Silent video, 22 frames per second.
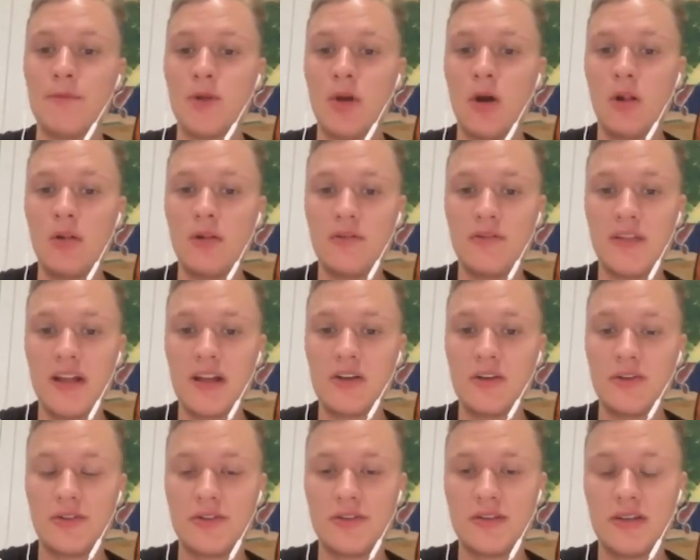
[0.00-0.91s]
All of that
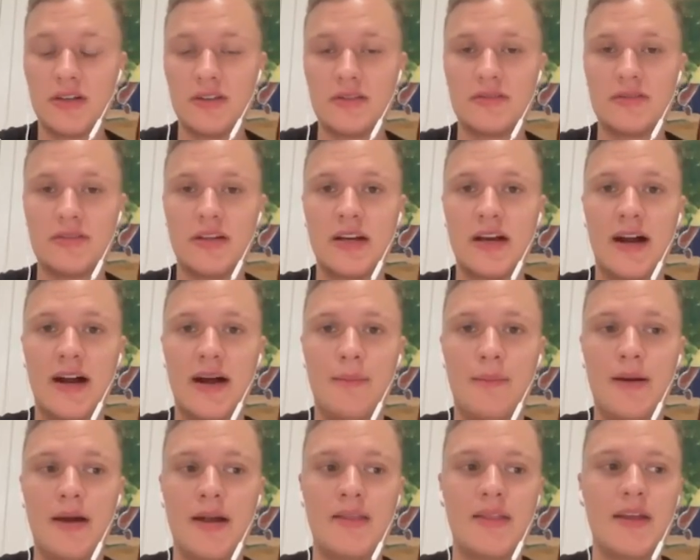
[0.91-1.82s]
good stuff.
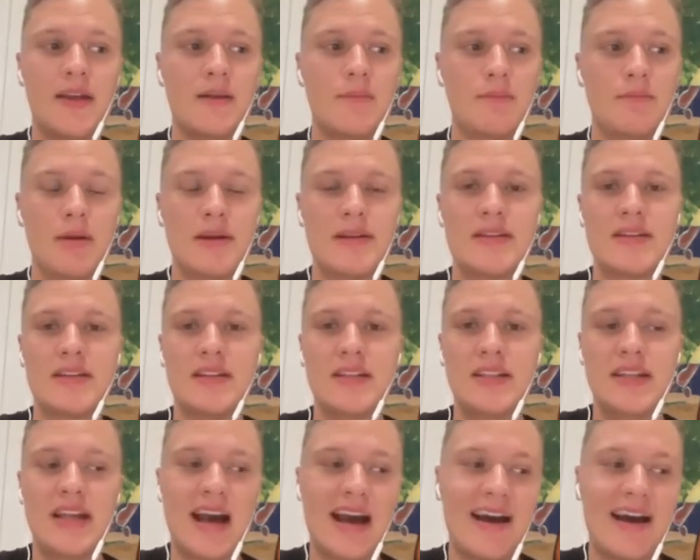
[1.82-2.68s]
And then basically